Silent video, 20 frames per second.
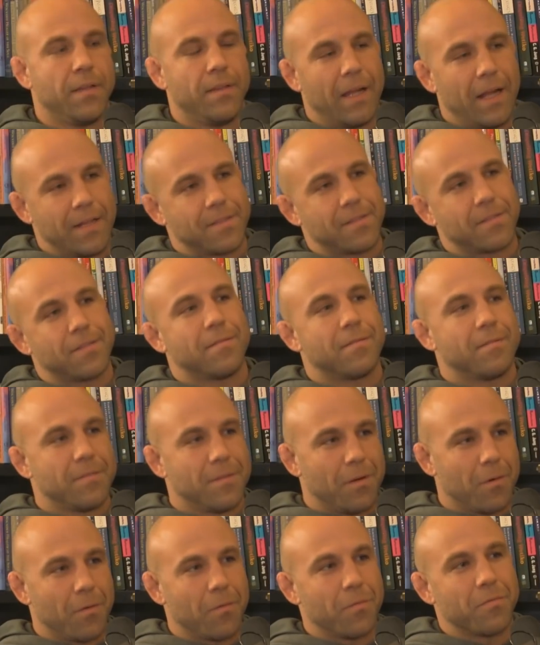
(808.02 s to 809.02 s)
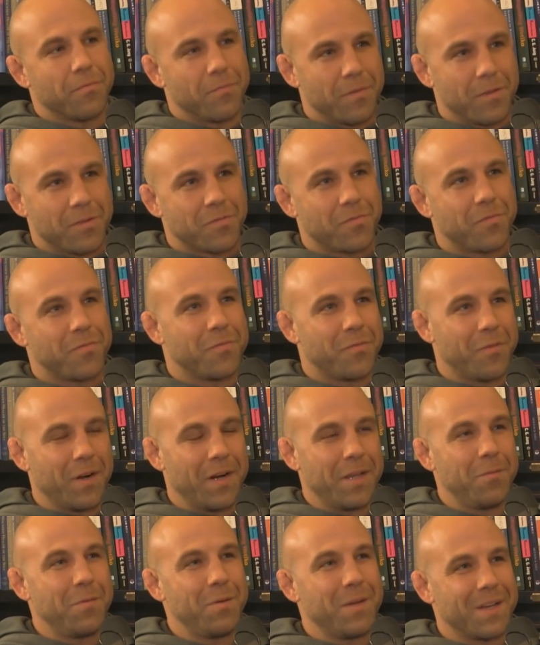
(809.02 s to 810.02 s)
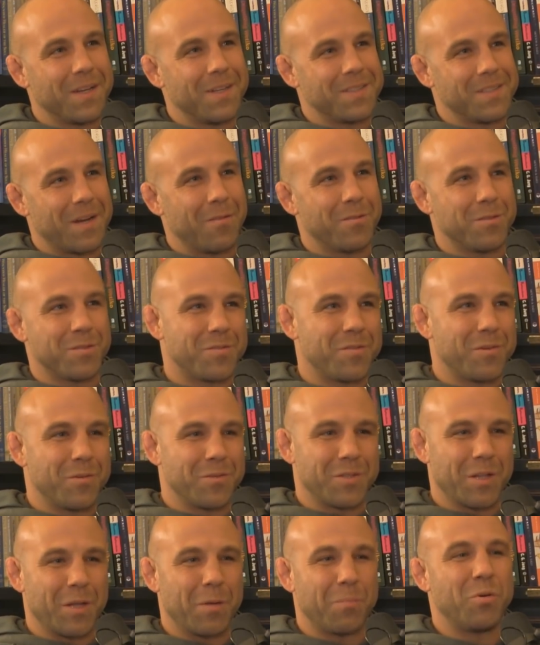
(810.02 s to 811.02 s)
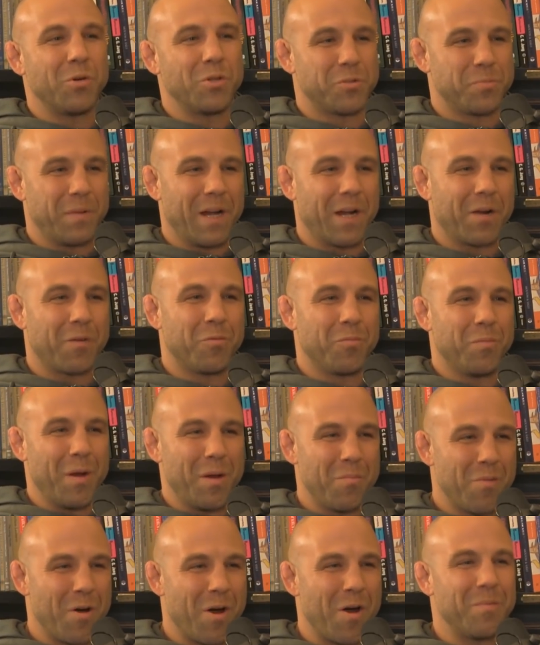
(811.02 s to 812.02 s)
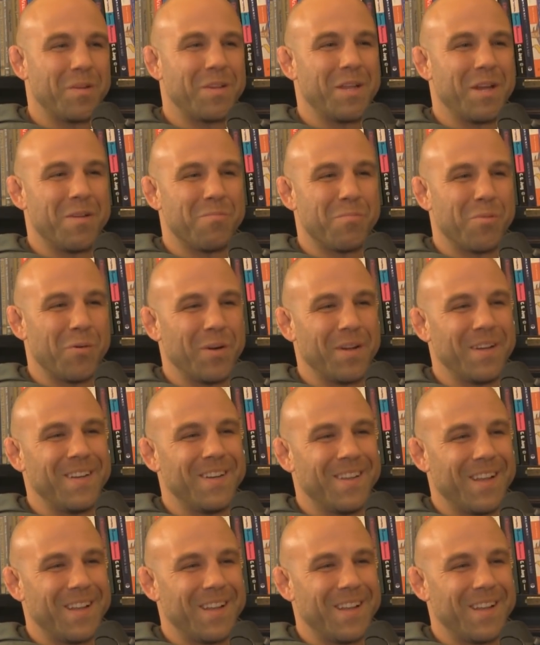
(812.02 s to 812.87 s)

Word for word: And that's, you know, it's funny because I was, there was a lot of pushback with my mom at that point,